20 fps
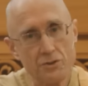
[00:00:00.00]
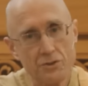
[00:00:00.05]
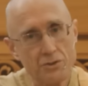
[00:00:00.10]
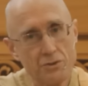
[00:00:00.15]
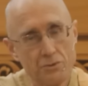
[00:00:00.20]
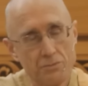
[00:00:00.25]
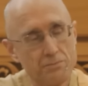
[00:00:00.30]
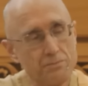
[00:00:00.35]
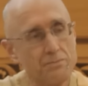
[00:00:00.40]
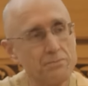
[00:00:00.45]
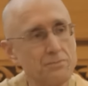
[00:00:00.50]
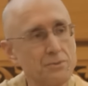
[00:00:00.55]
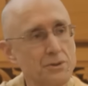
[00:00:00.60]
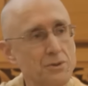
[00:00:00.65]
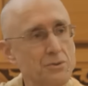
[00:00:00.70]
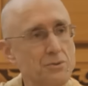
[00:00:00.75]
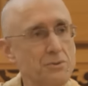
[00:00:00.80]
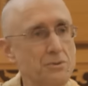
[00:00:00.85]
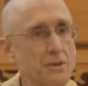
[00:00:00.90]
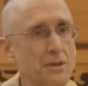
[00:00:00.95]
you
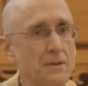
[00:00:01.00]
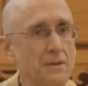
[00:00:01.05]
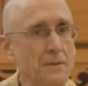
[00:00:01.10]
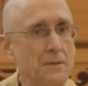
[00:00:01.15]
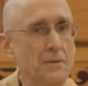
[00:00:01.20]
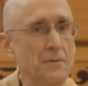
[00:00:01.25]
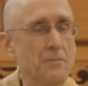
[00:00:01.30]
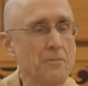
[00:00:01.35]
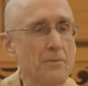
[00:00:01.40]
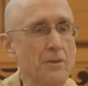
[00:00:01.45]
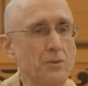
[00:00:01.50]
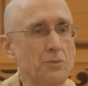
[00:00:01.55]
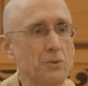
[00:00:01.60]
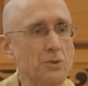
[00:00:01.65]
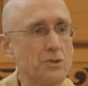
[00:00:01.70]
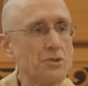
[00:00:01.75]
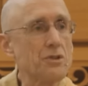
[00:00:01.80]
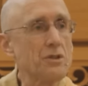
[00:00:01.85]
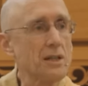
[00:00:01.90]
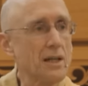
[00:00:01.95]
would
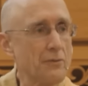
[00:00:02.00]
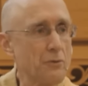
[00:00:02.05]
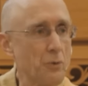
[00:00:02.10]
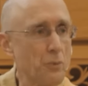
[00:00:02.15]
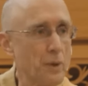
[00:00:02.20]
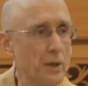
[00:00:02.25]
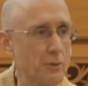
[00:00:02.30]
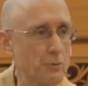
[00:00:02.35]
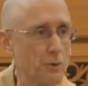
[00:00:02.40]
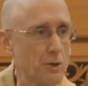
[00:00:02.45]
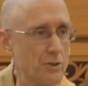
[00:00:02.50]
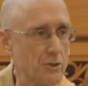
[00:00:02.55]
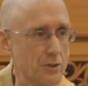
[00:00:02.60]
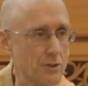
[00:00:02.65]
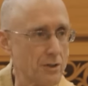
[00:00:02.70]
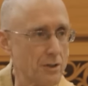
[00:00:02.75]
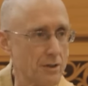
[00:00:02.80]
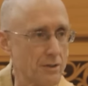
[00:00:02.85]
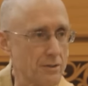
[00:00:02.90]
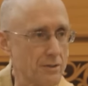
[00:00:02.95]
still have a wet
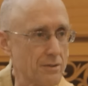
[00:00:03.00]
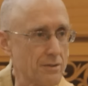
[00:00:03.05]
washcloth.